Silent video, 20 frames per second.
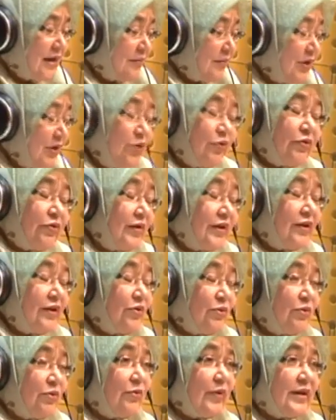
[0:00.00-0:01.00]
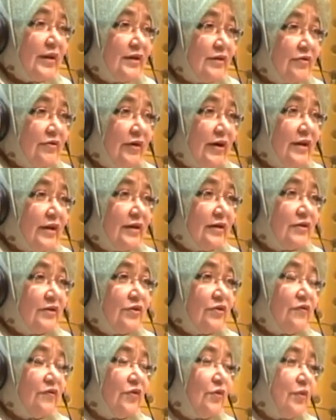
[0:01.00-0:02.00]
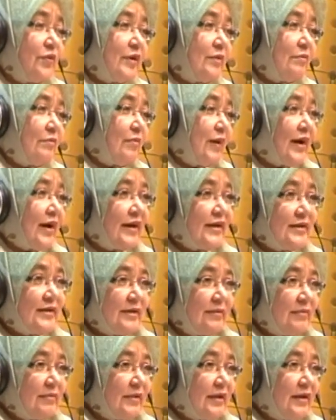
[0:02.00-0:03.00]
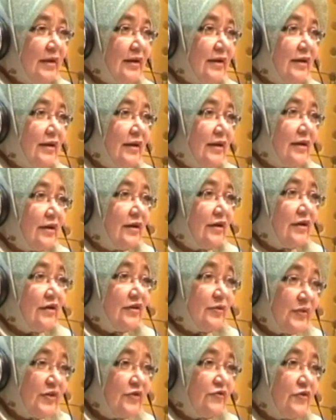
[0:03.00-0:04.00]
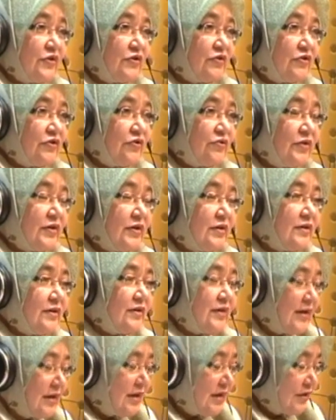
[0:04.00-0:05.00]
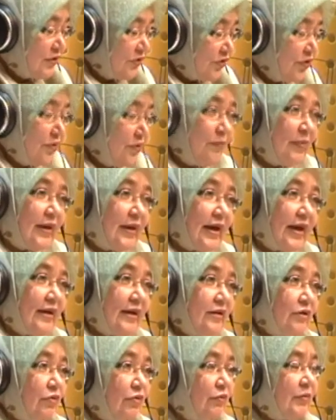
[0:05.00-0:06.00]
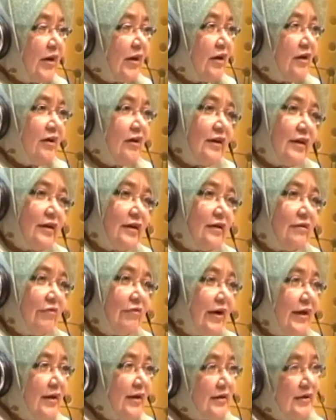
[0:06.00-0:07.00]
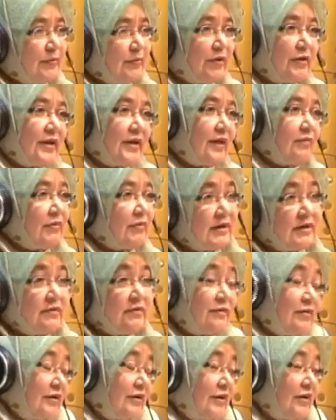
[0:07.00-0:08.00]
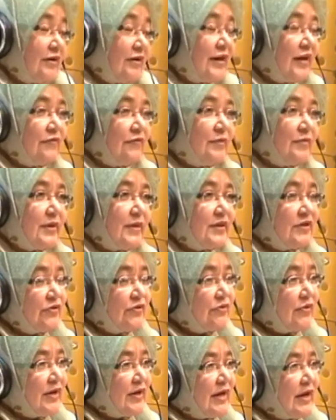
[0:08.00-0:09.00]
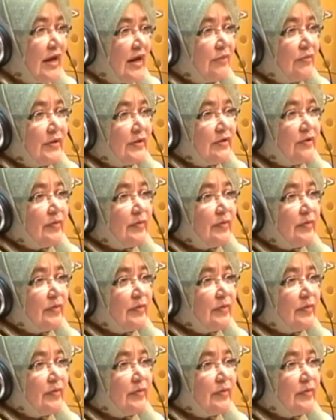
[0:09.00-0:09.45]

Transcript: But you already know when is Raya. So if you want to buy something, especially for students, so you plan, oh my God, Raya is about 10 months, so 11 months. So I want to